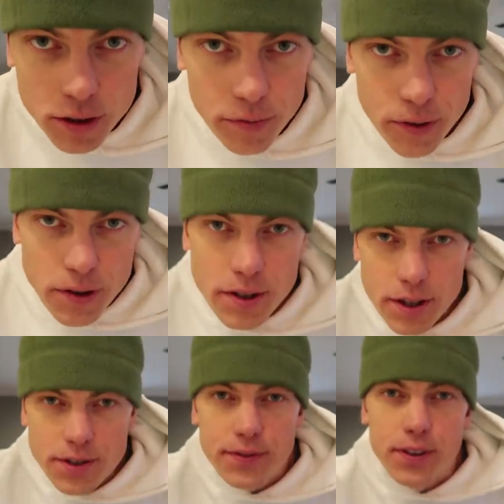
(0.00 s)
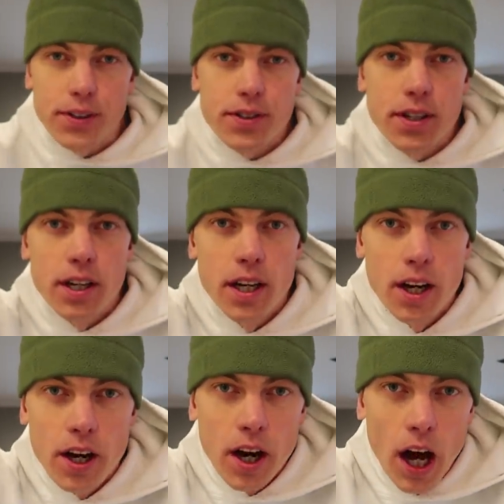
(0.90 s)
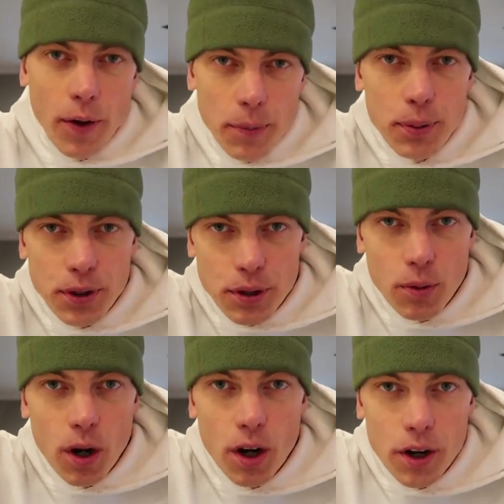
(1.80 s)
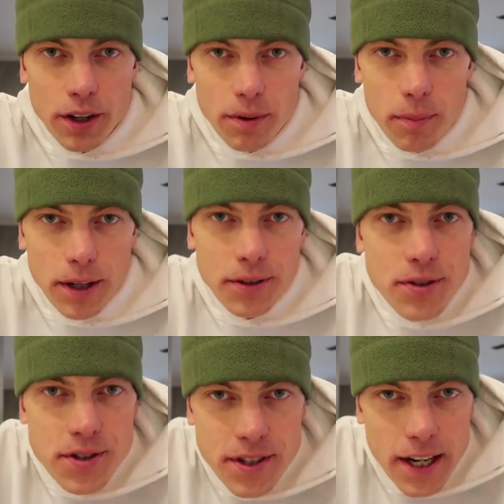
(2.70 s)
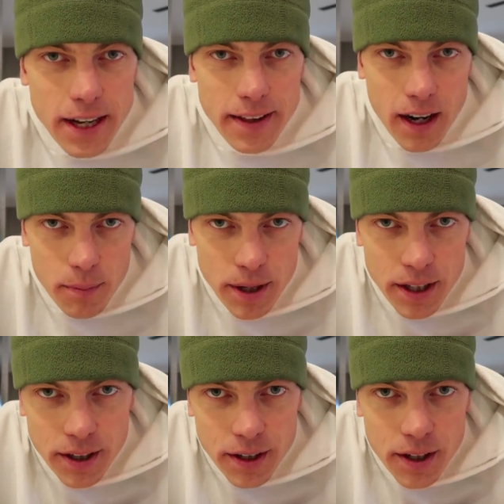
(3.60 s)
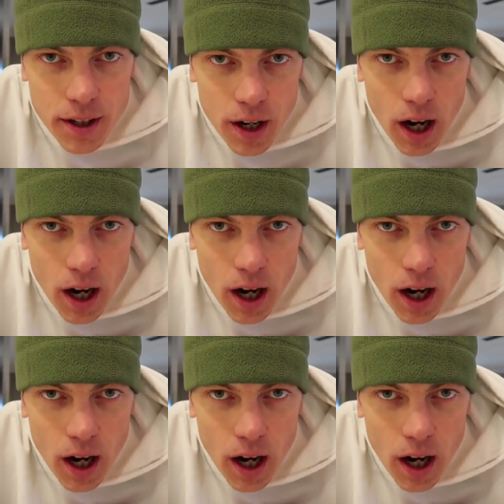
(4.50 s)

so first things first, I wanna put you all in the mental state that I'm in